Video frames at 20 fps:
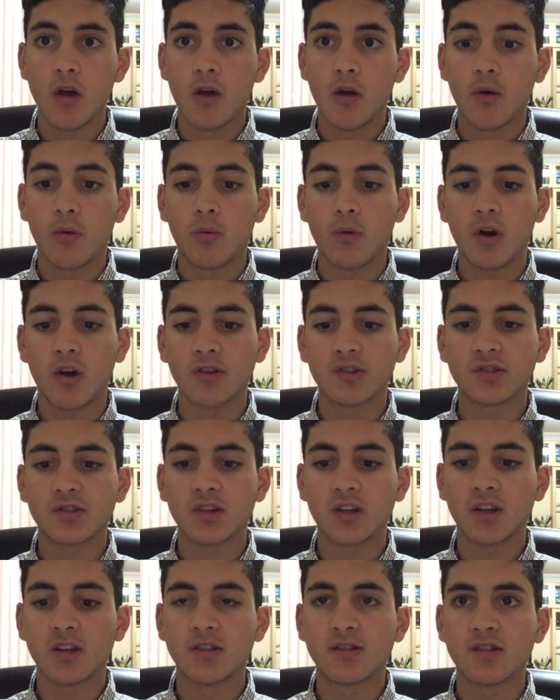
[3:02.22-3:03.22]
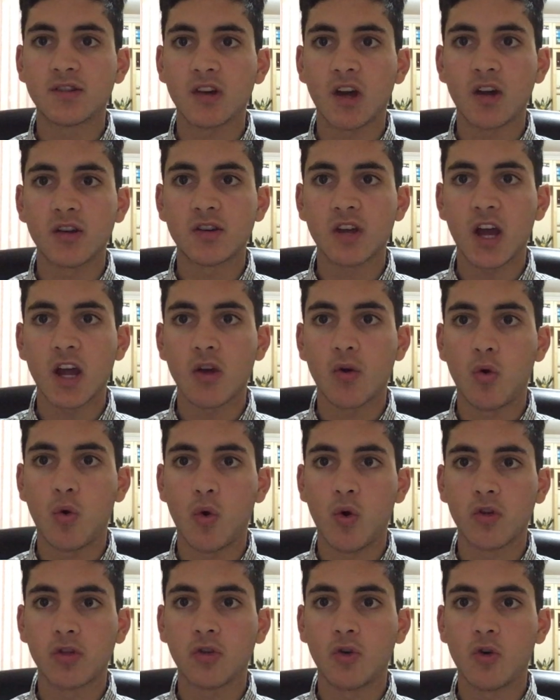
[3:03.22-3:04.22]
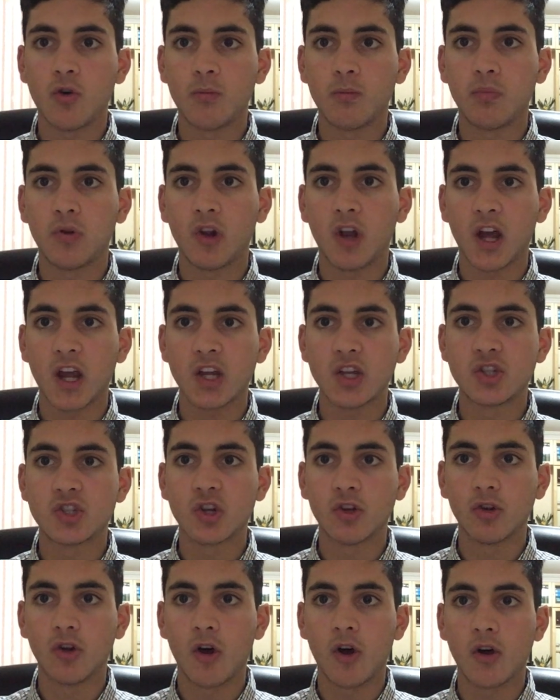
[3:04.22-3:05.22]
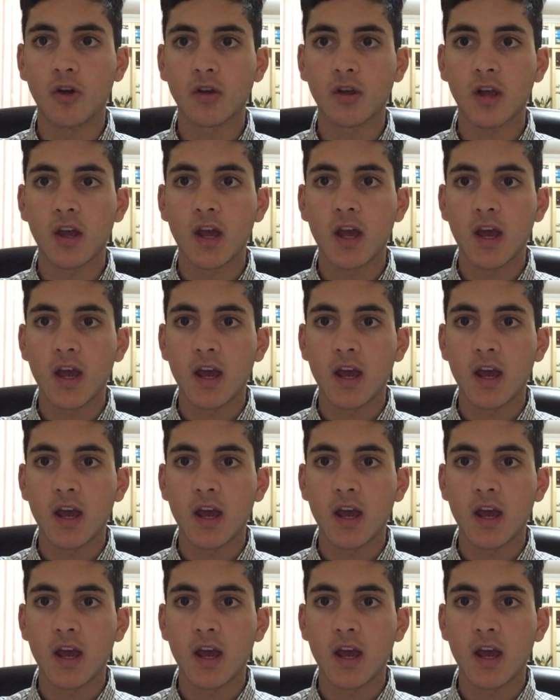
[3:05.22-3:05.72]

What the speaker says: Whilst in Sunday, Hawthorn play Geelong